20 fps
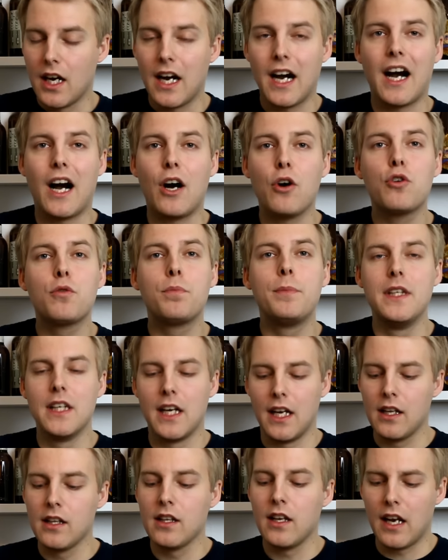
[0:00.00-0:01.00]

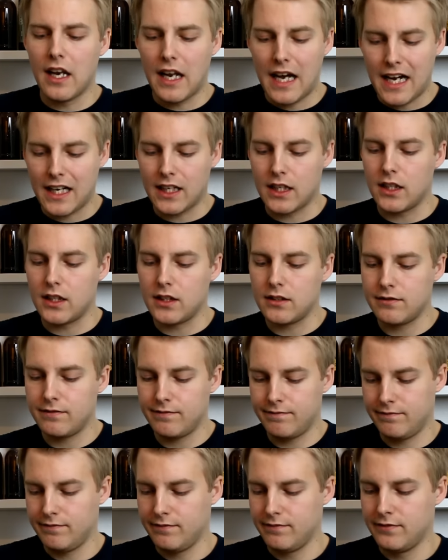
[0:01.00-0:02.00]
Rauchbier Lager
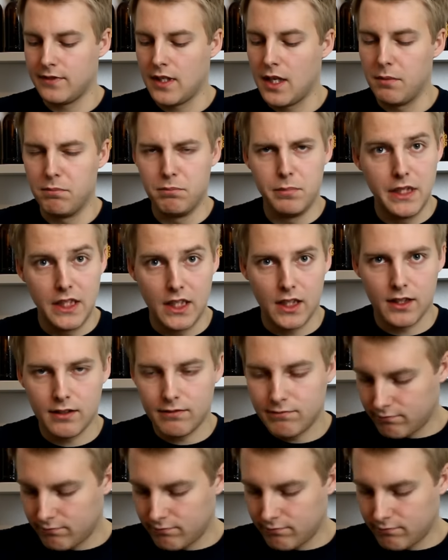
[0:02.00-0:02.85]
beer.